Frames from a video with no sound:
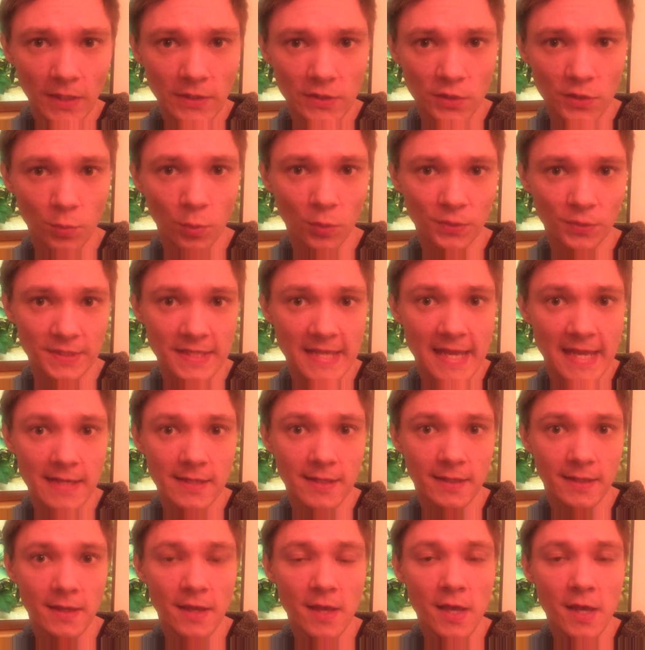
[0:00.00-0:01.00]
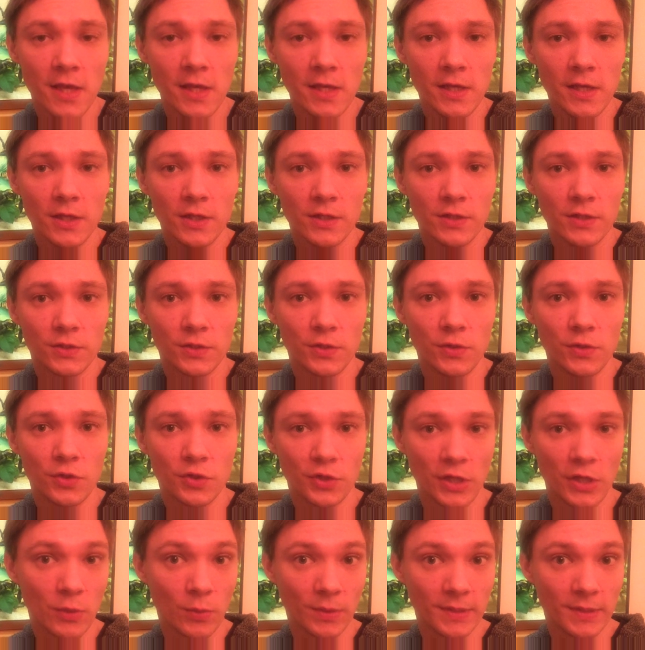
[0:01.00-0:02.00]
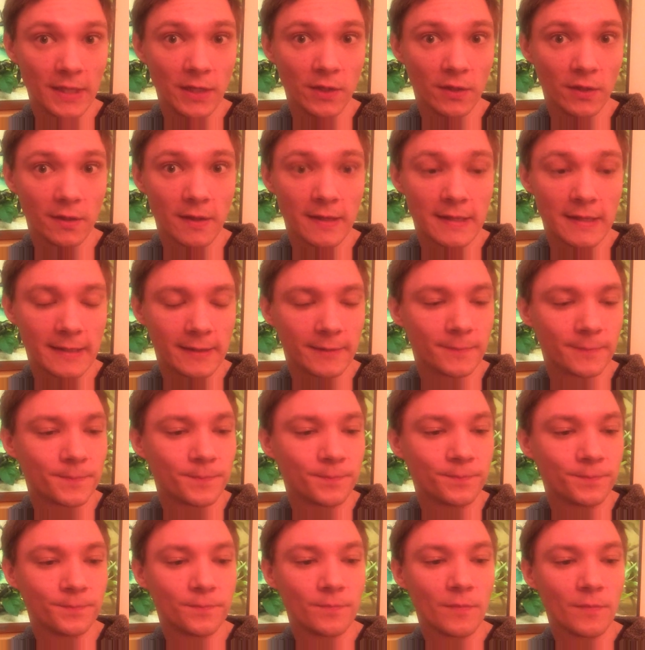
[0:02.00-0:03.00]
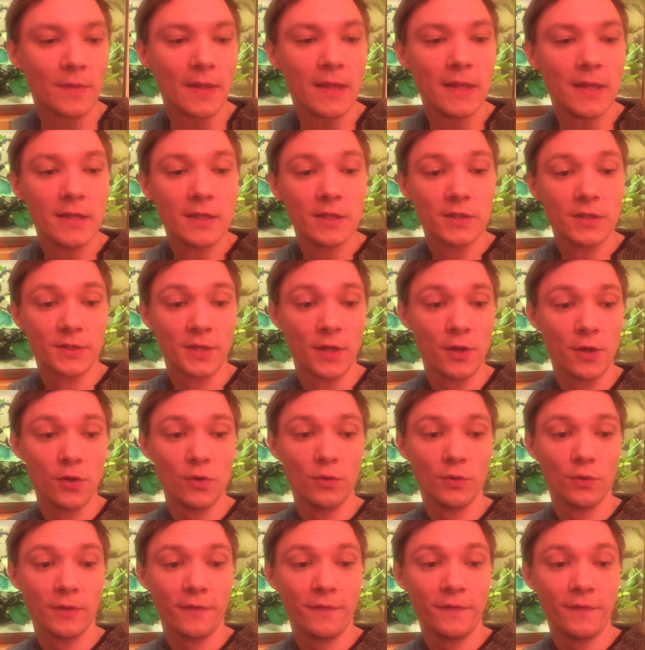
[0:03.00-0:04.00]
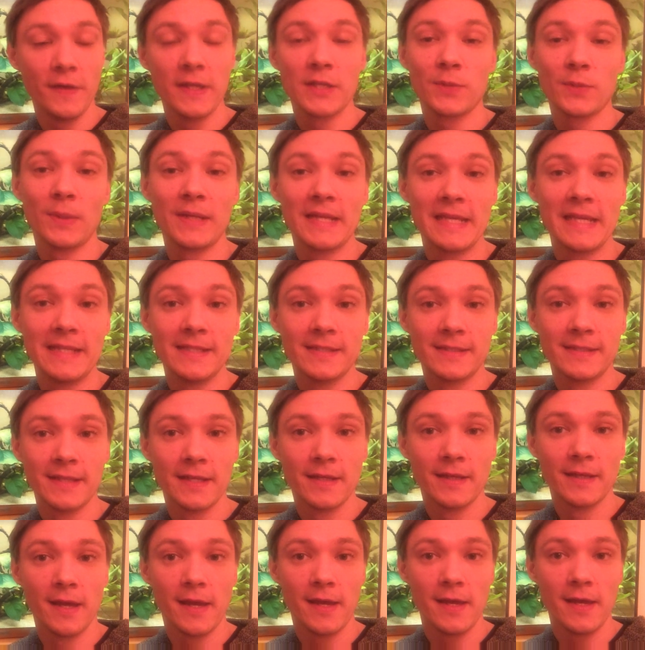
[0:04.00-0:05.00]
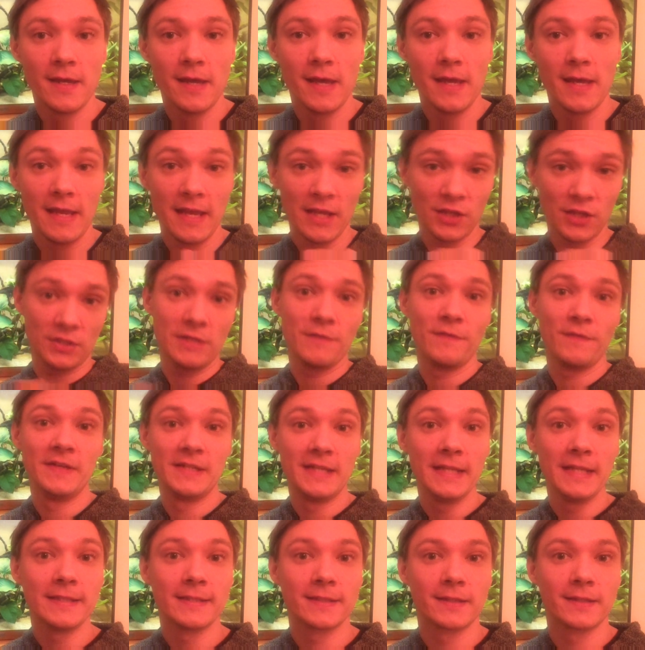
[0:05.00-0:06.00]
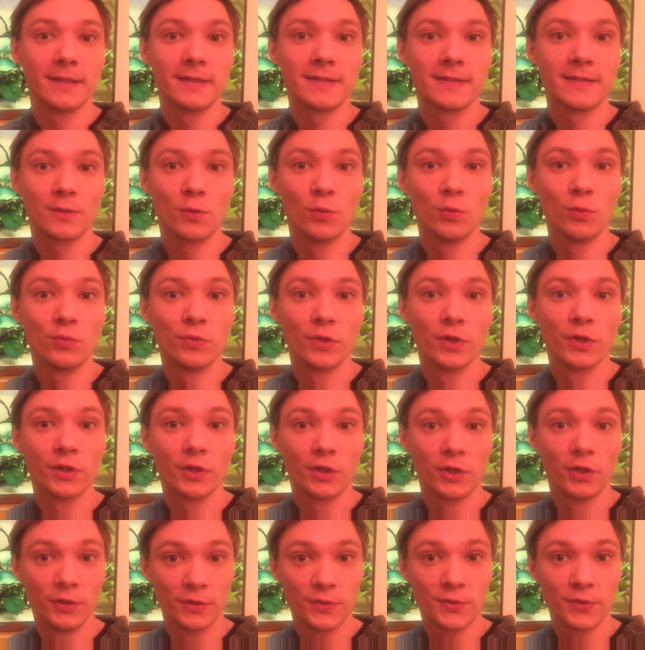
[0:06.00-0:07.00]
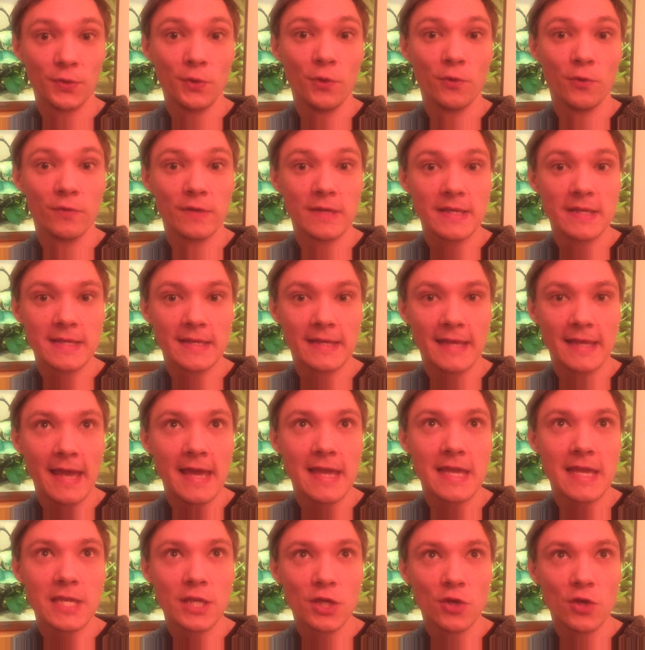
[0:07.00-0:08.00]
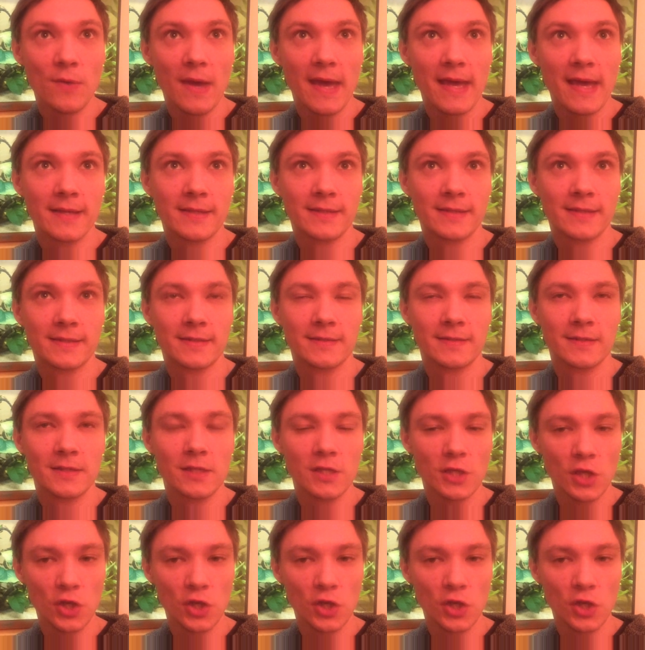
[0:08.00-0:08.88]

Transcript: towards the end to show you what they look like. So the first one is actually for discus, called Kusuri, Kusuri.